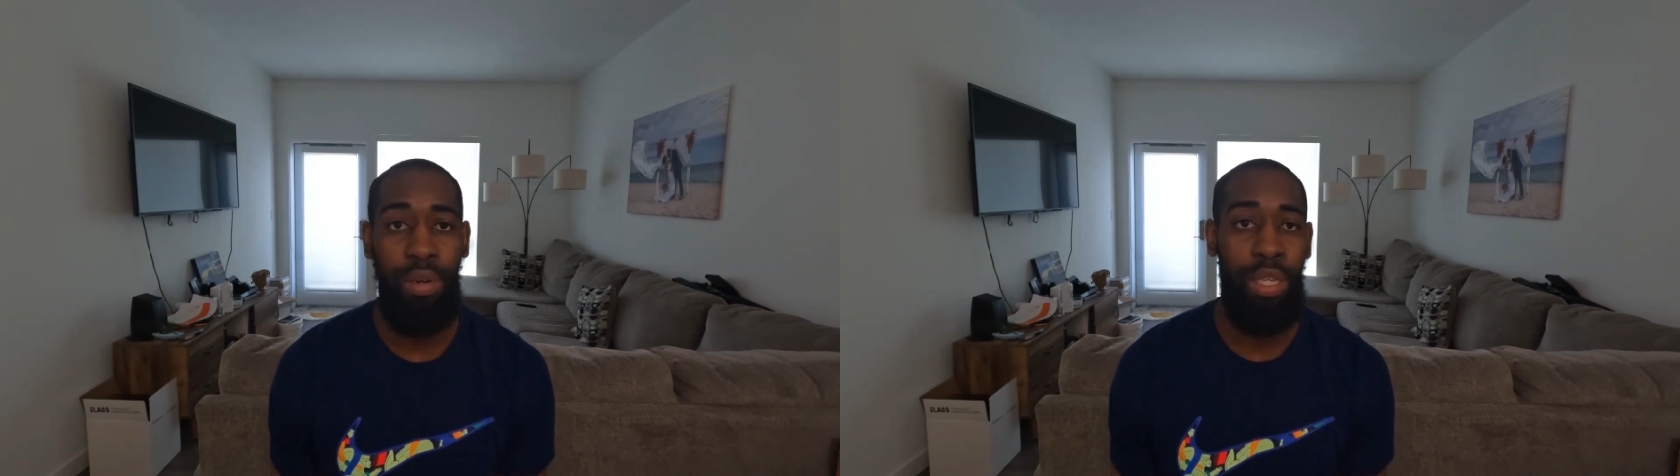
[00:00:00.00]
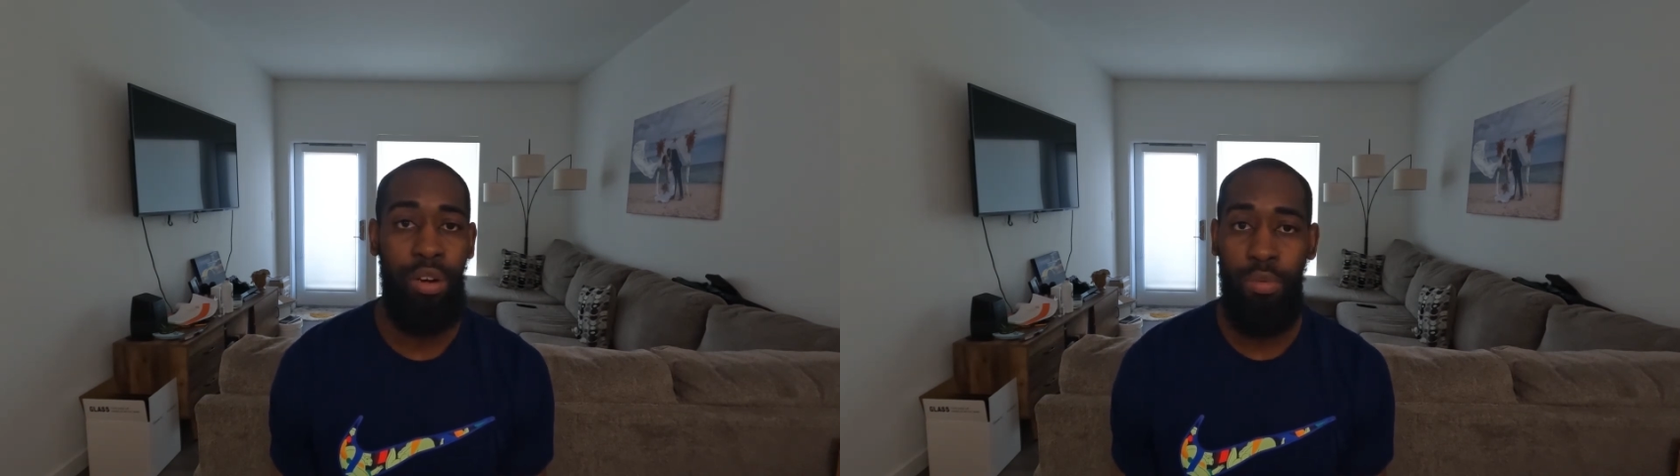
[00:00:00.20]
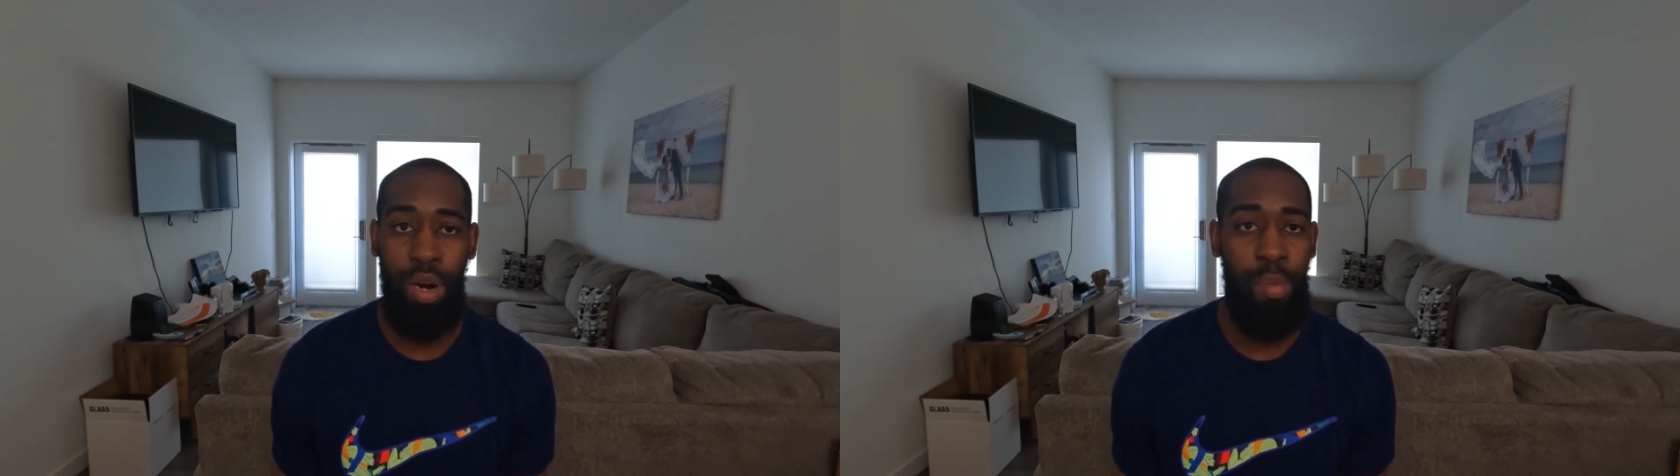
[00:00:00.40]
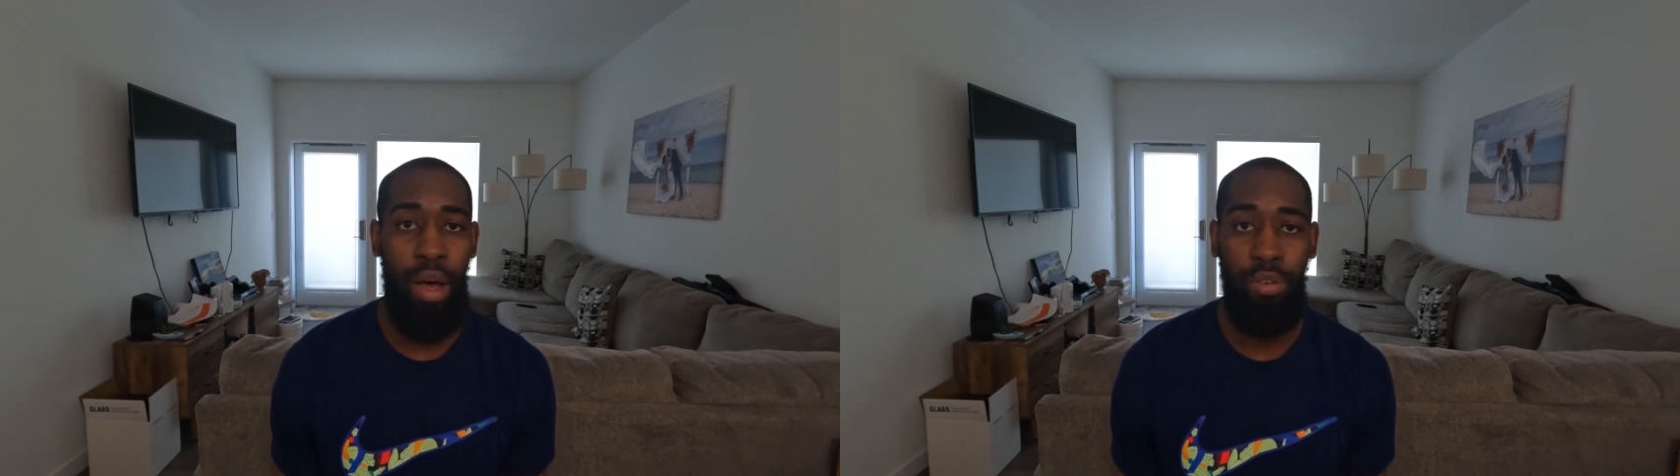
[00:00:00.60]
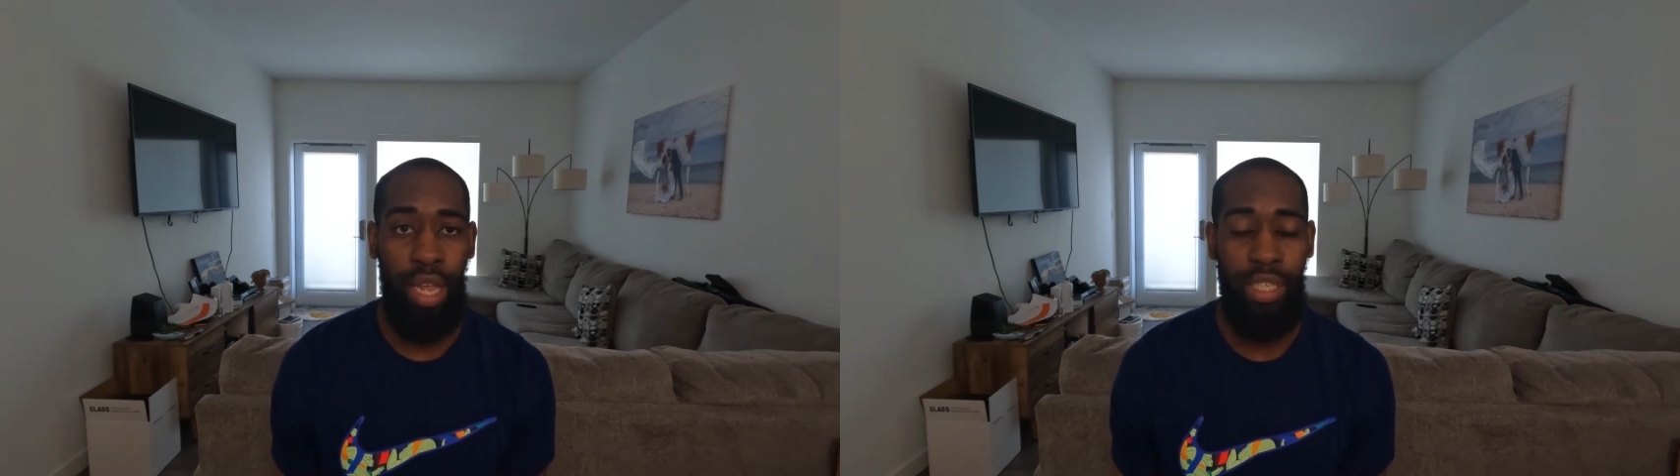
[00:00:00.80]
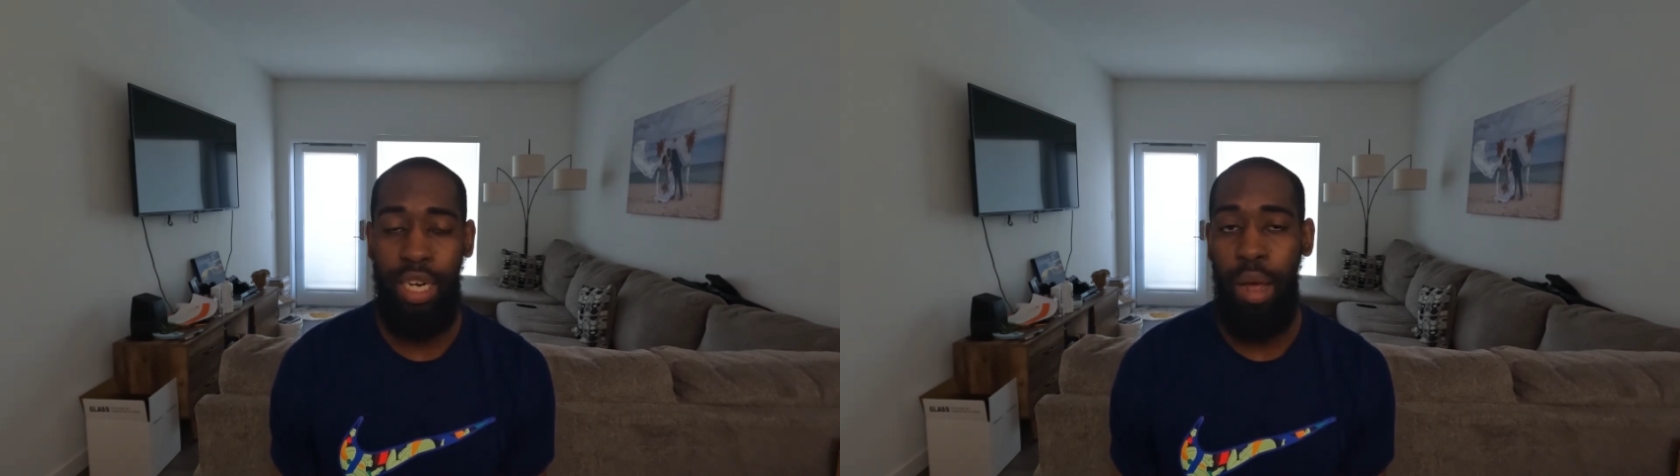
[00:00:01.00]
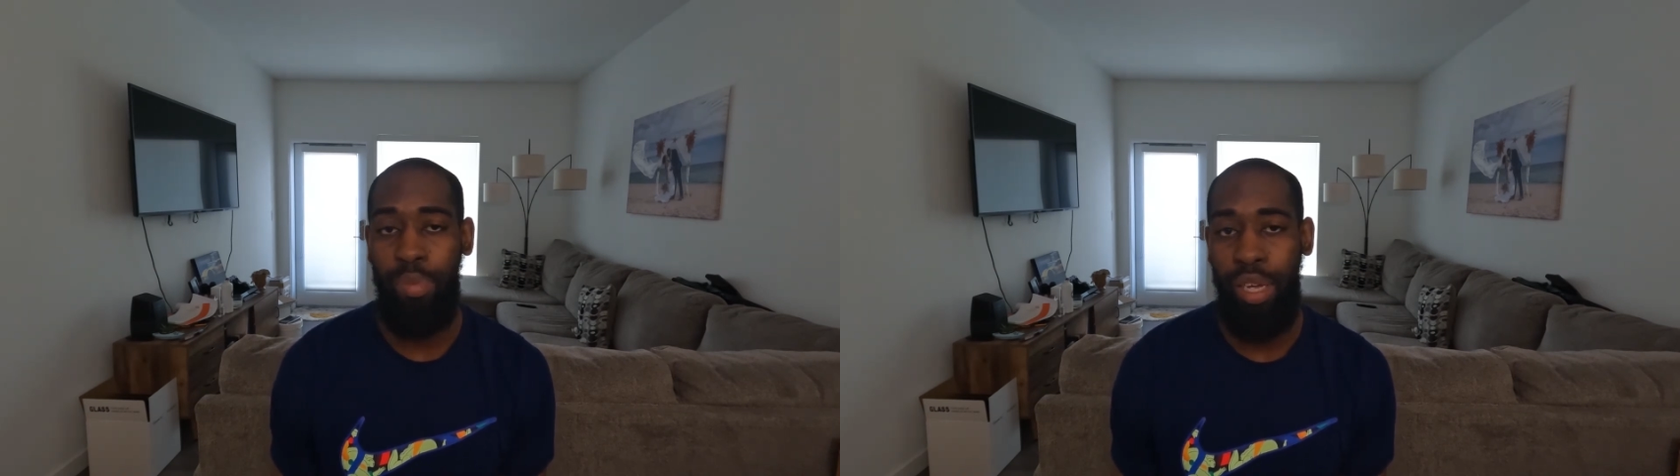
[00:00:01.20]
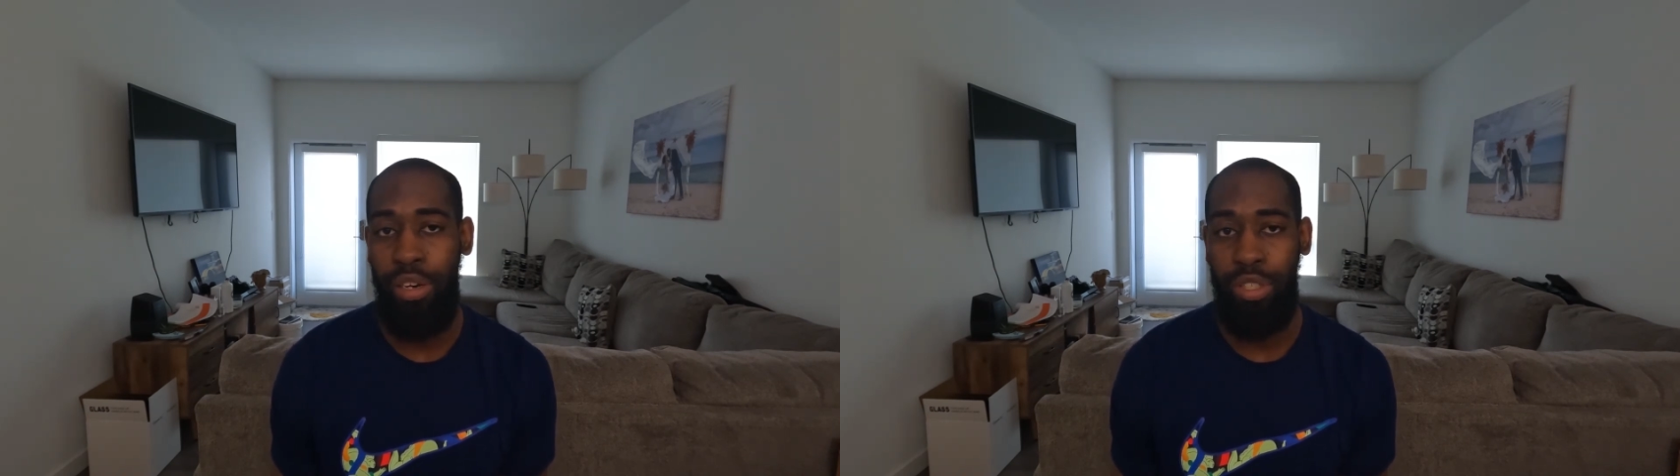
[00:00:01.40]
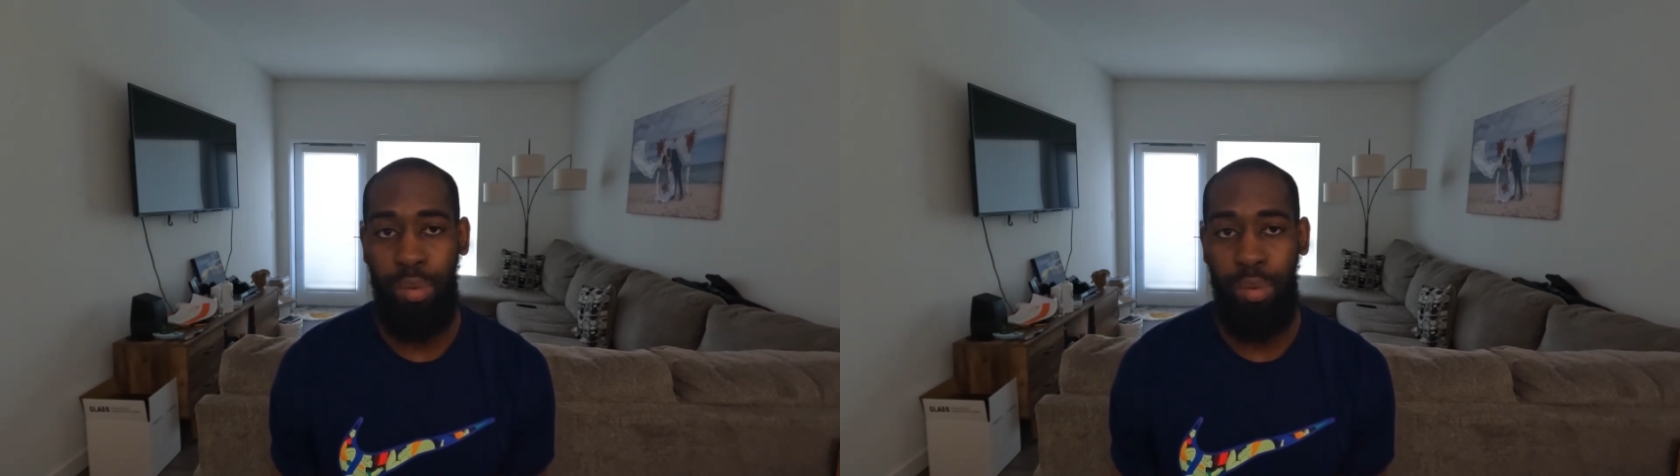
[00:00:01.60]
You know, when I'm out like shopping or